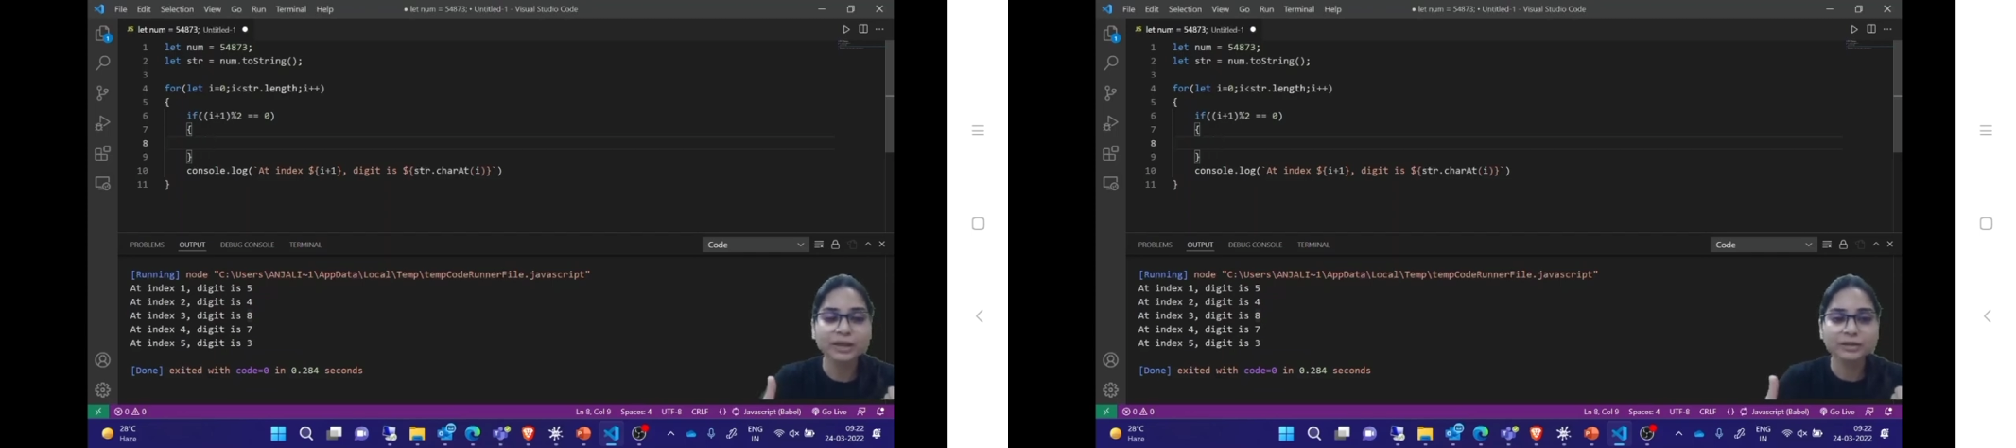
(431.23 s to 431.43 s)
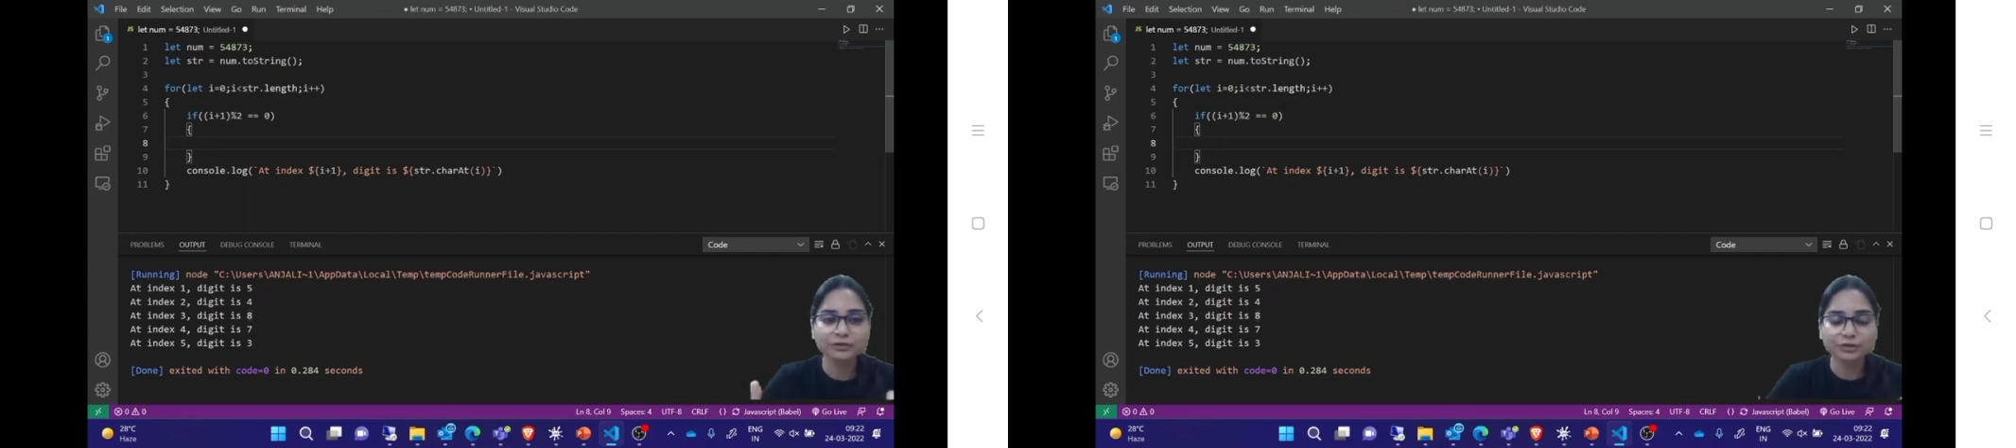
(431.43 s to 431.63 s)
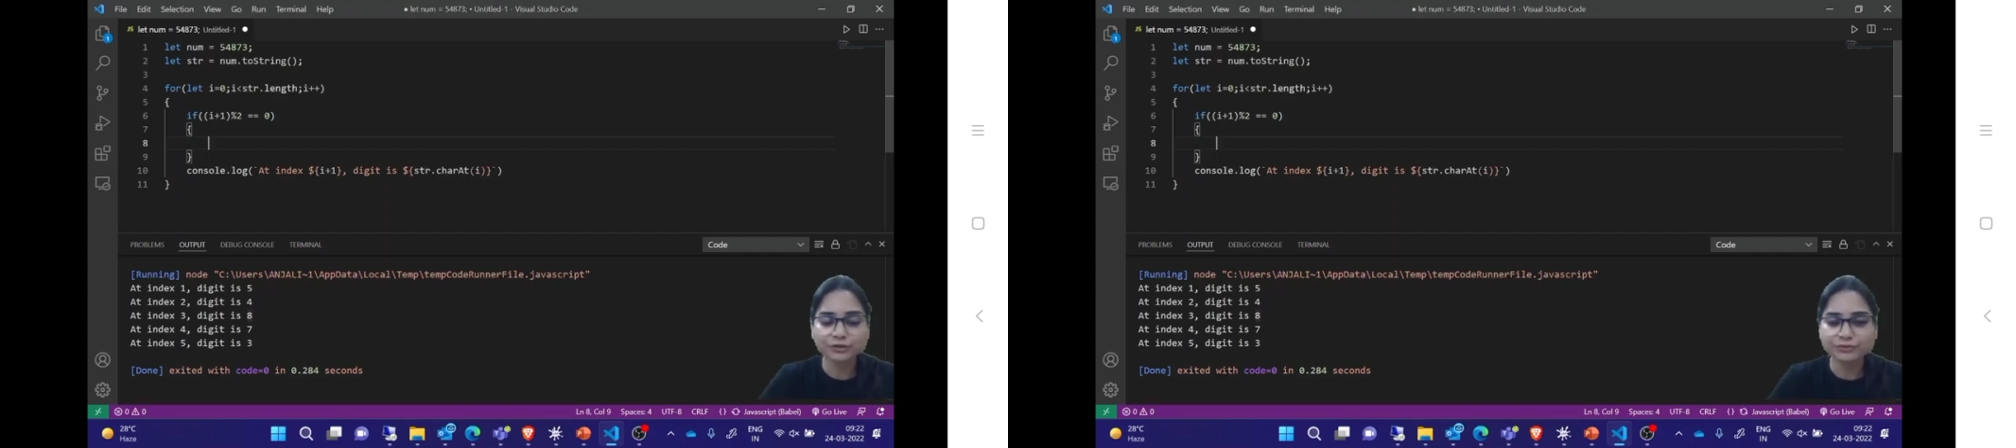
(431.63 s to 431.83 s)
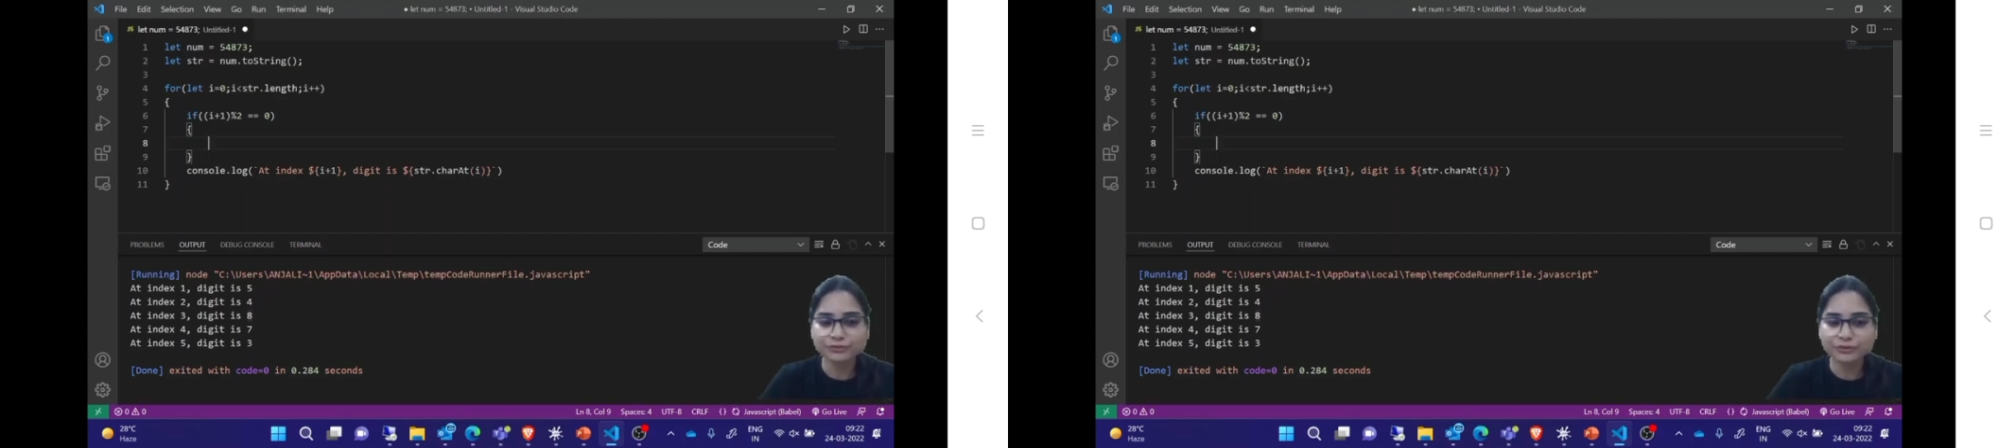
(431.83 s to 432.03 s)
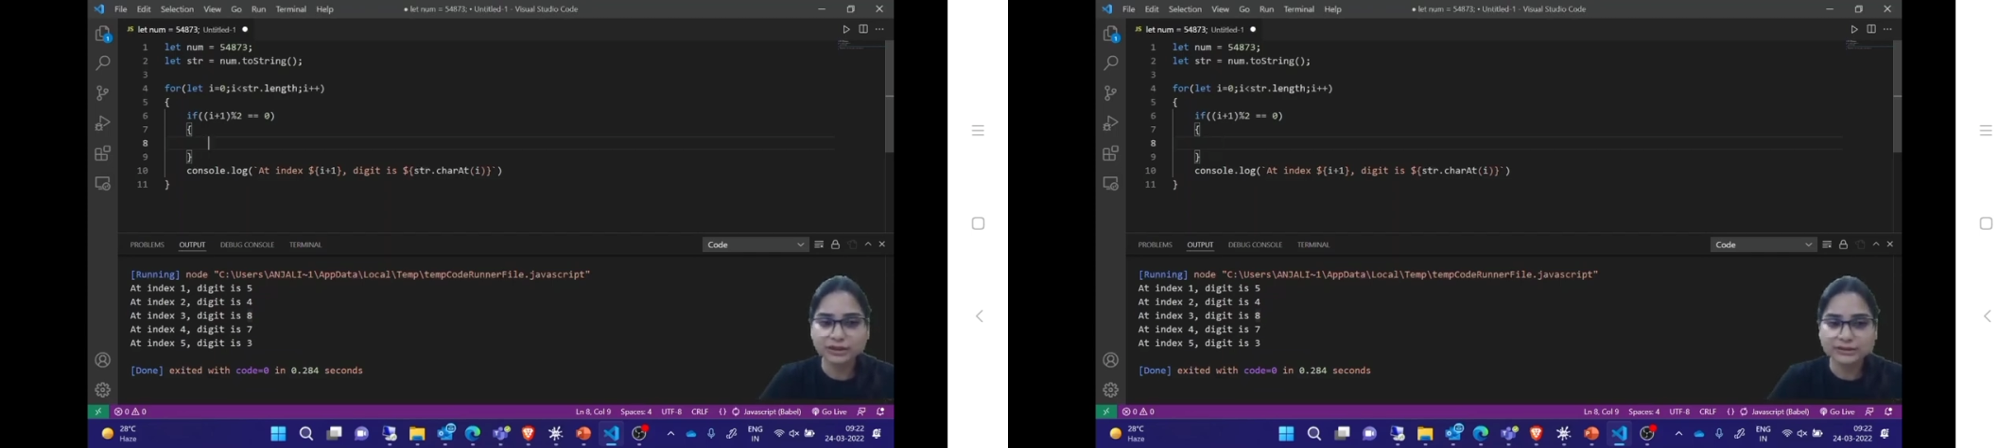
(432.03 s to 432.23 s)
So if
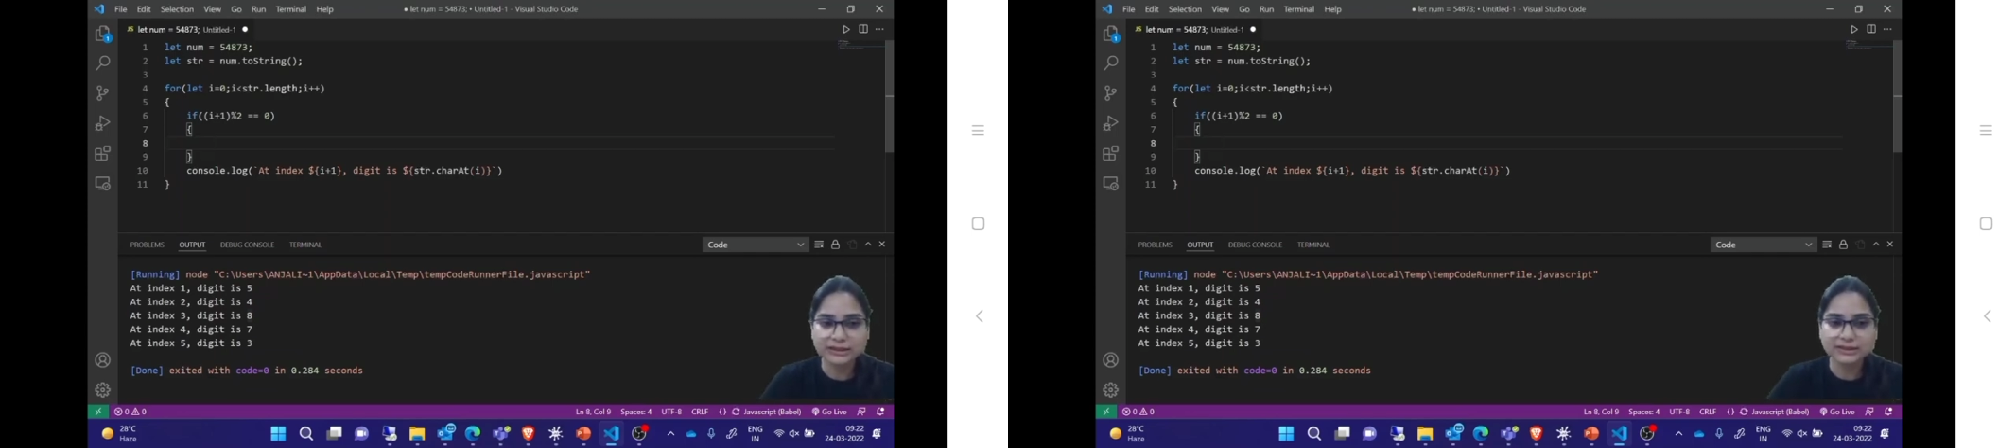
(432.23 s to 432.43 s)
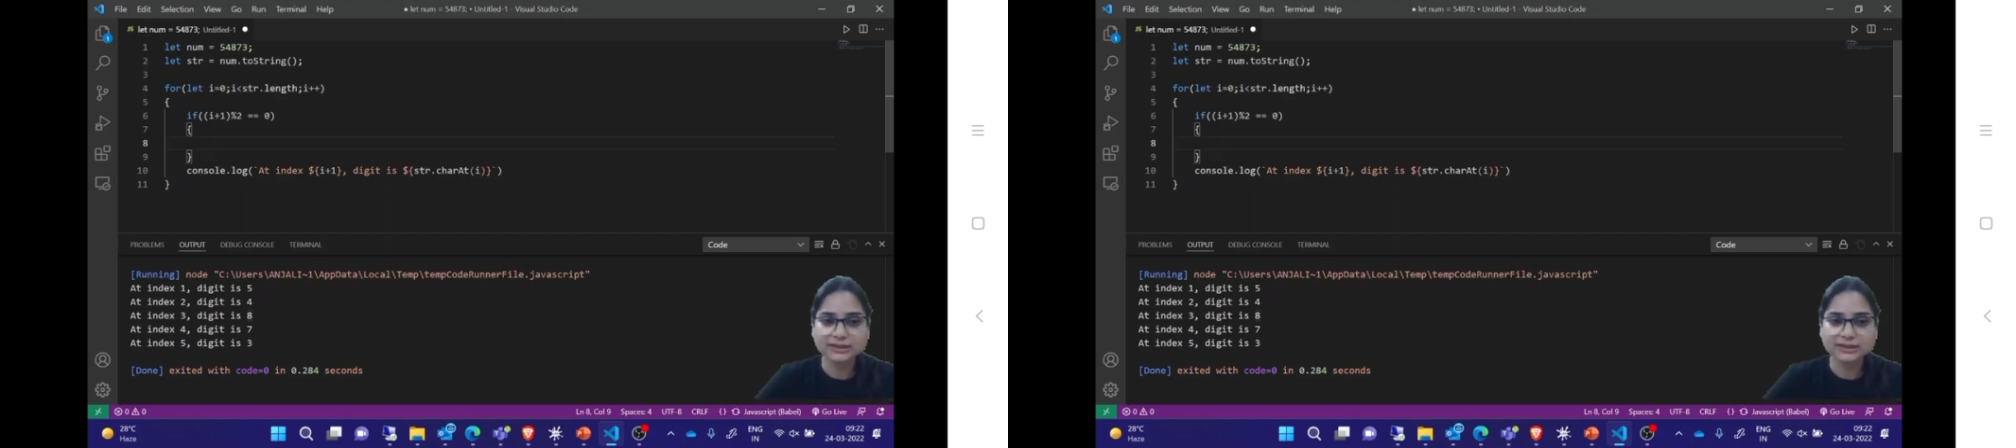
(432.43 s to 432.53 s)
such